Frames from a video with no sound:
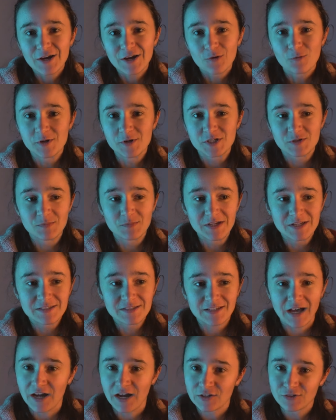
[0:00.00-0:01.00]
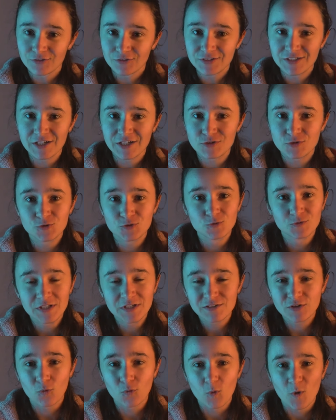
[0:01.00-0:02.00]
which means I don't get to do
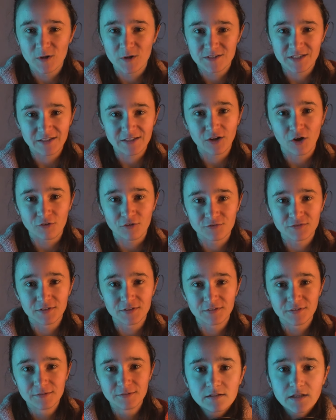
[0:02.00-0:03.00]
needlework that often.